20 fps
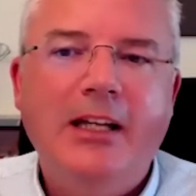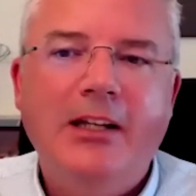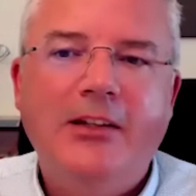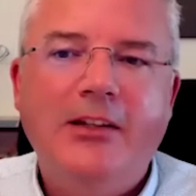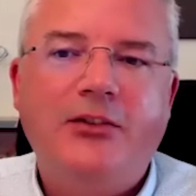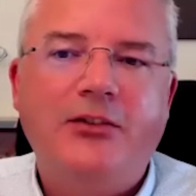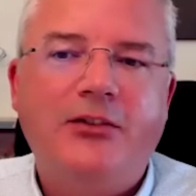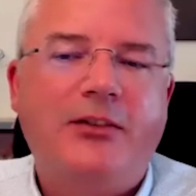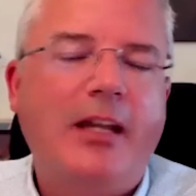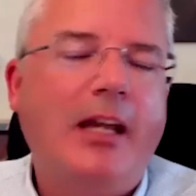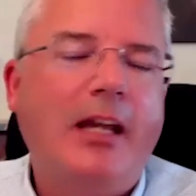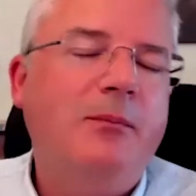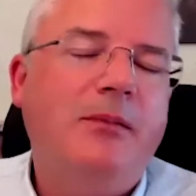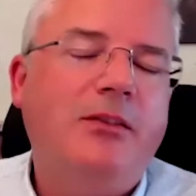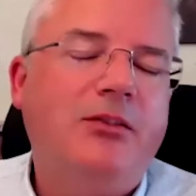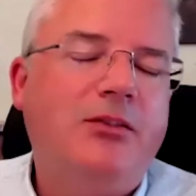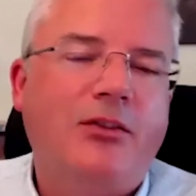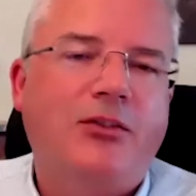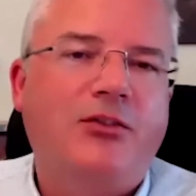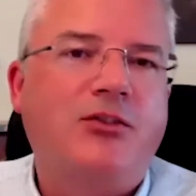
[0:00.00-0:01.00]
So then
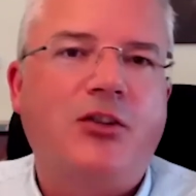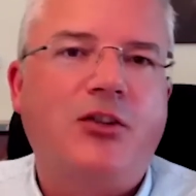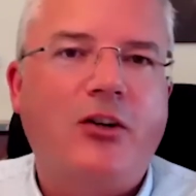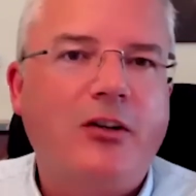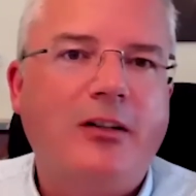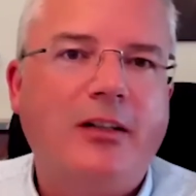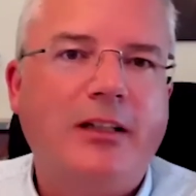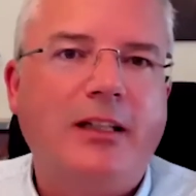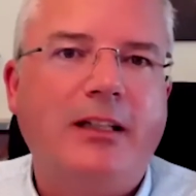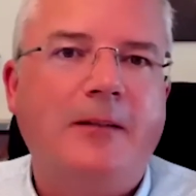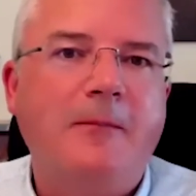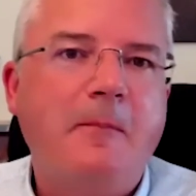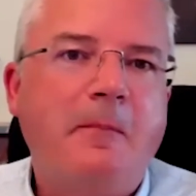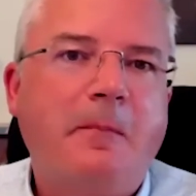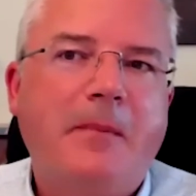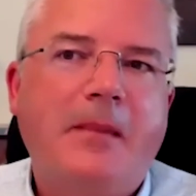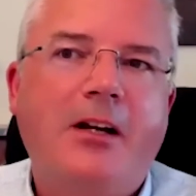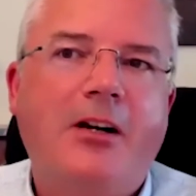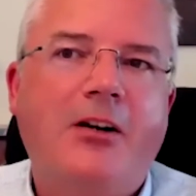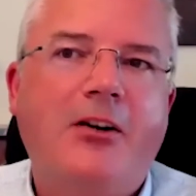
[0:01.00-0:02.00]
just journaling
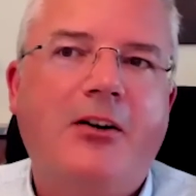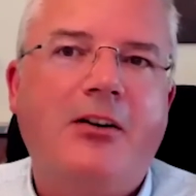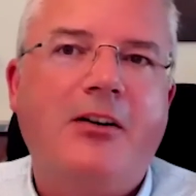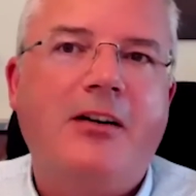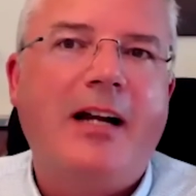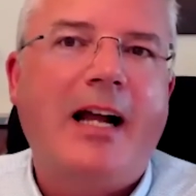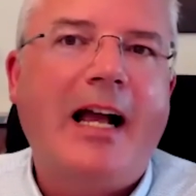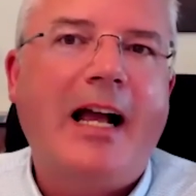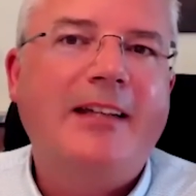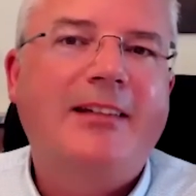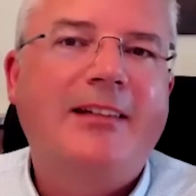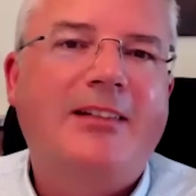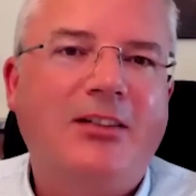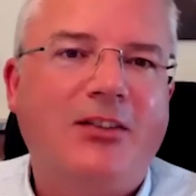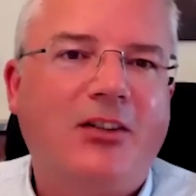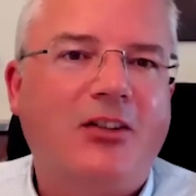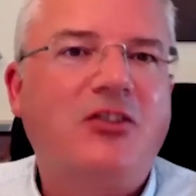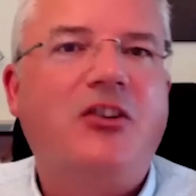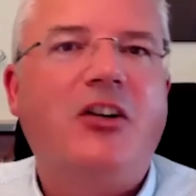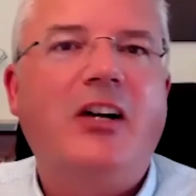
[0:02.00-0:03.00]
or asking
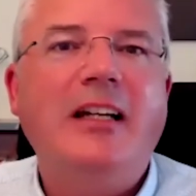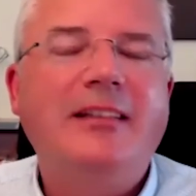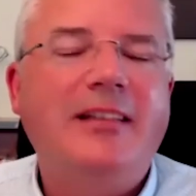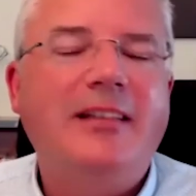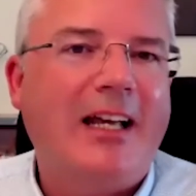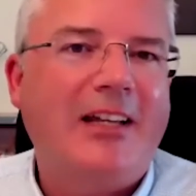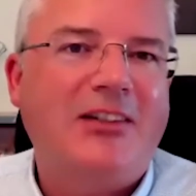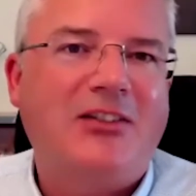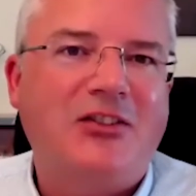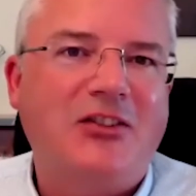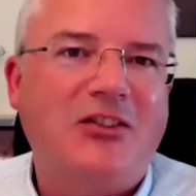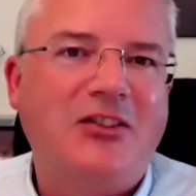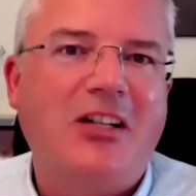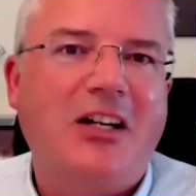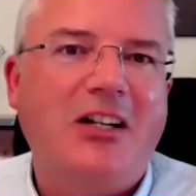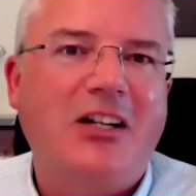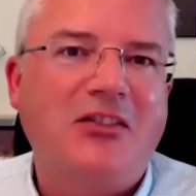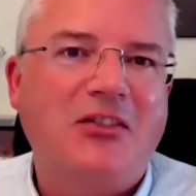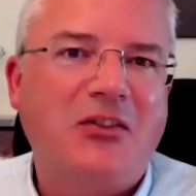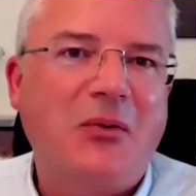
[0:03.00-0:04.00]
or trying to ask their
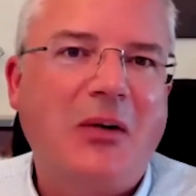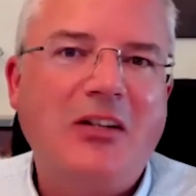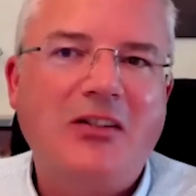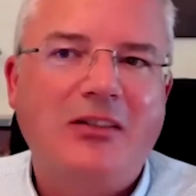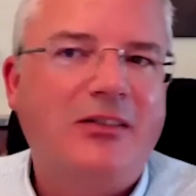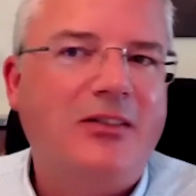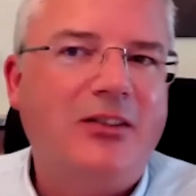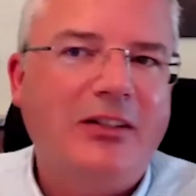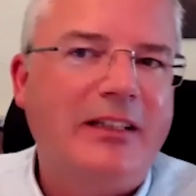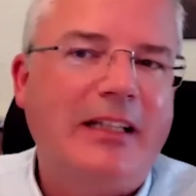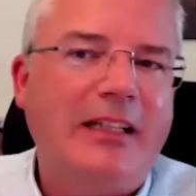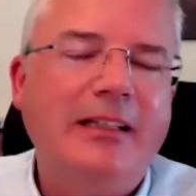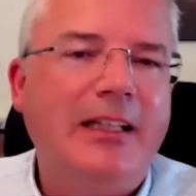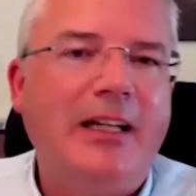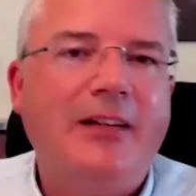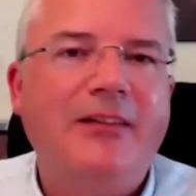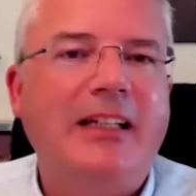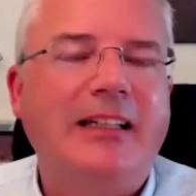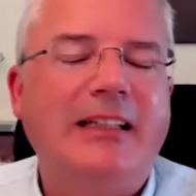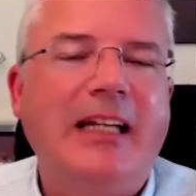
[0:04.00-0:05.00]
unconscious questions, they'll
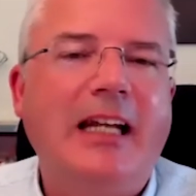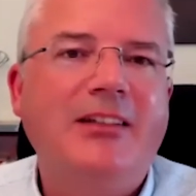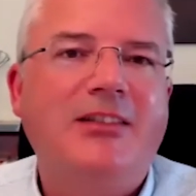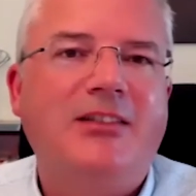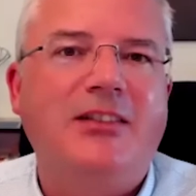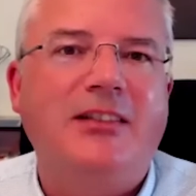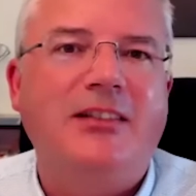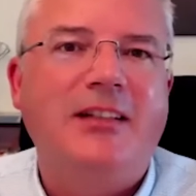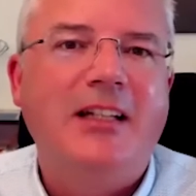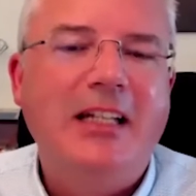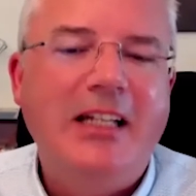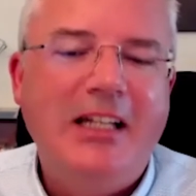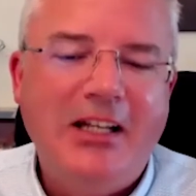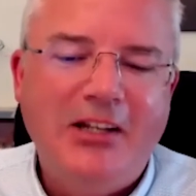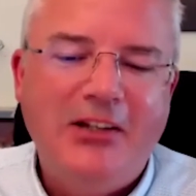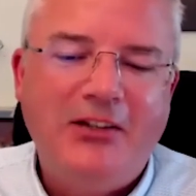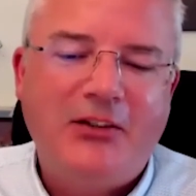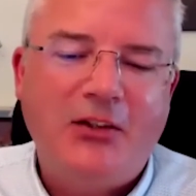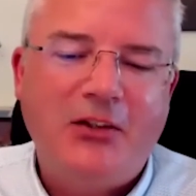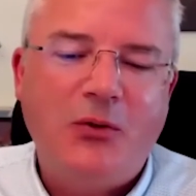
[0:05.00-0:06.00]
never get the answers.
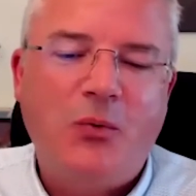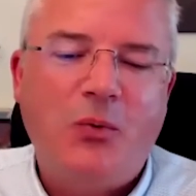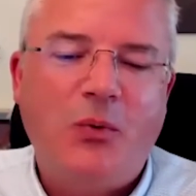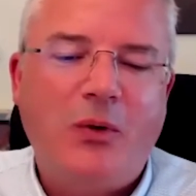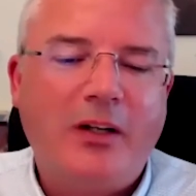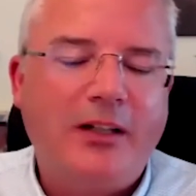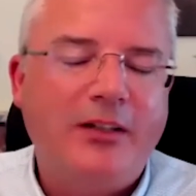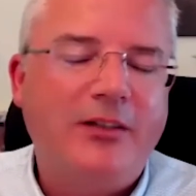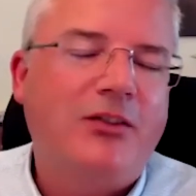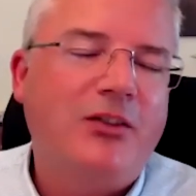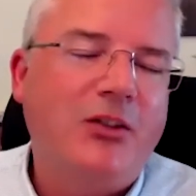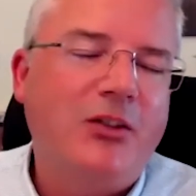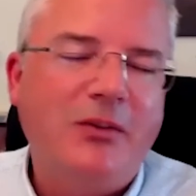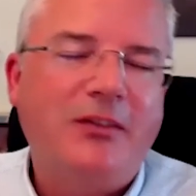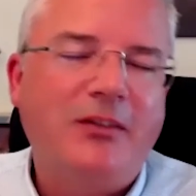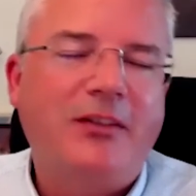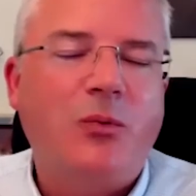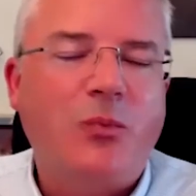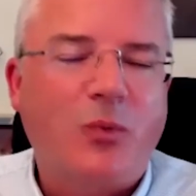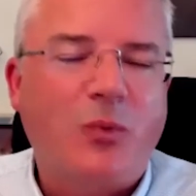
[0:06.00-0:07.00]
So what I do
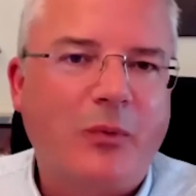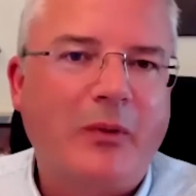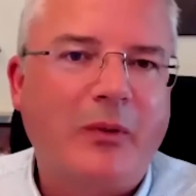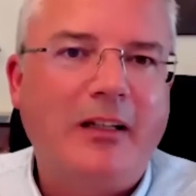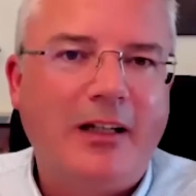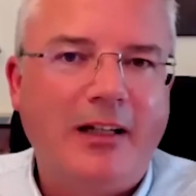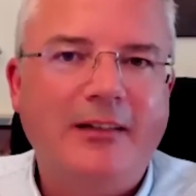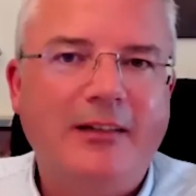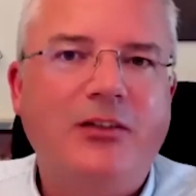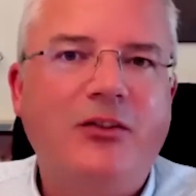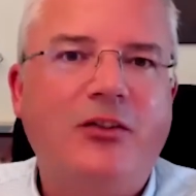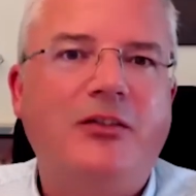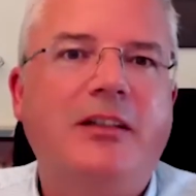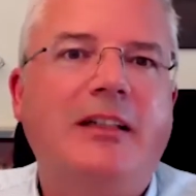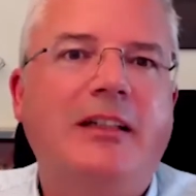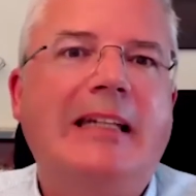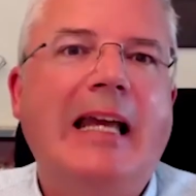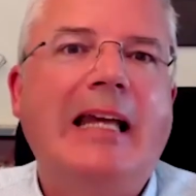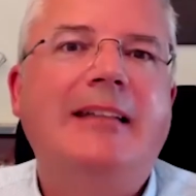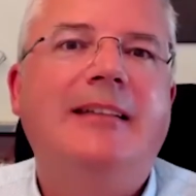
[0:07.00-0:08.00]
is I work with clients in order to
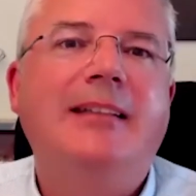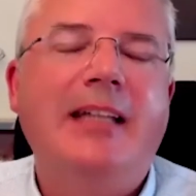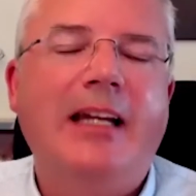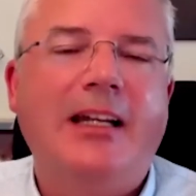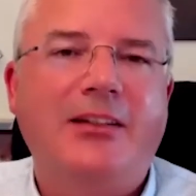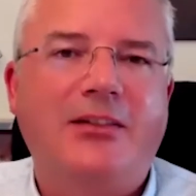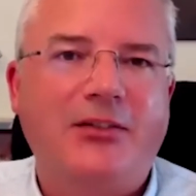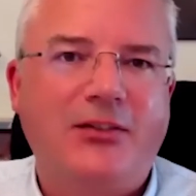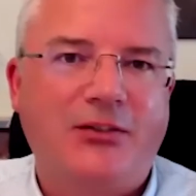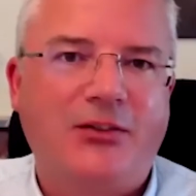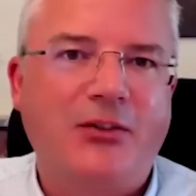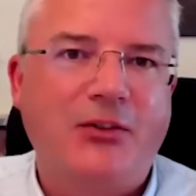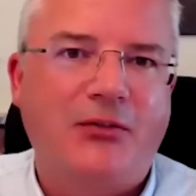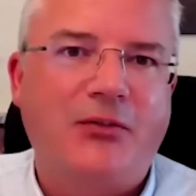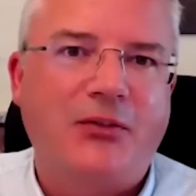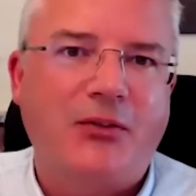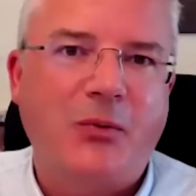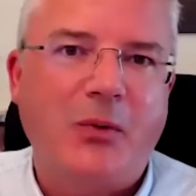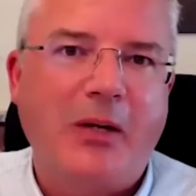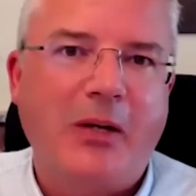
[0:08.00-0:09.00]
get the answers to those
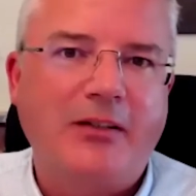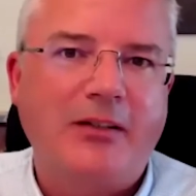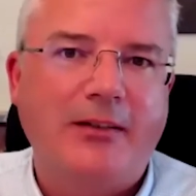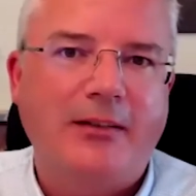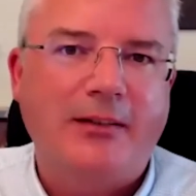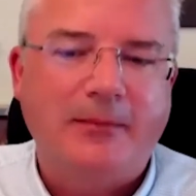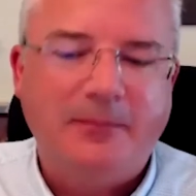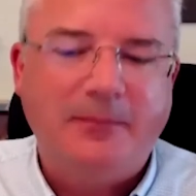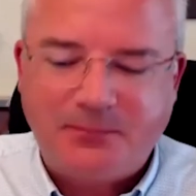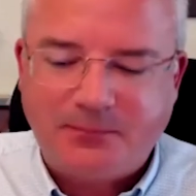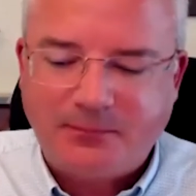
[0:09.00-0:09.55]
4 questions.